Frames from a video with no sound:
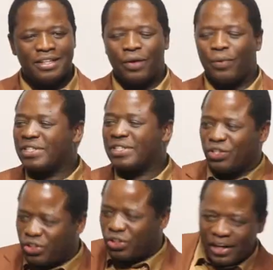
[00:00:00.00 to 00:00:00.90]
They were
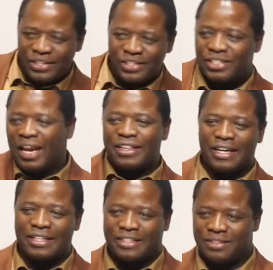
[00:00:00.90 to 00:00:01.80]
just changed like
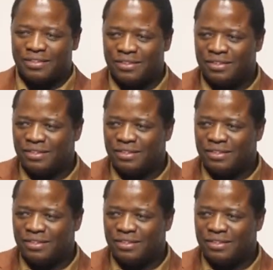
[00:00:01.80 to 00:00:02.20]
that.